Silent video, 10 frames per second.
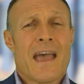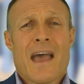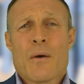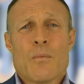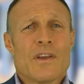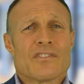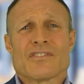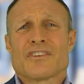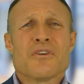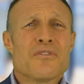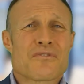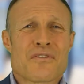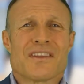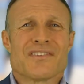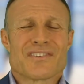And we're still
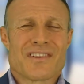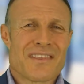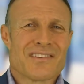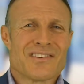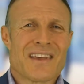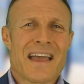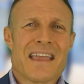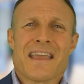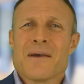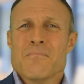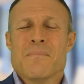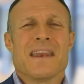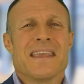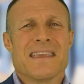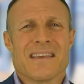friends to this day,
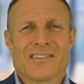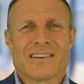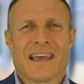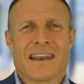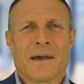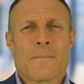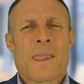many years later.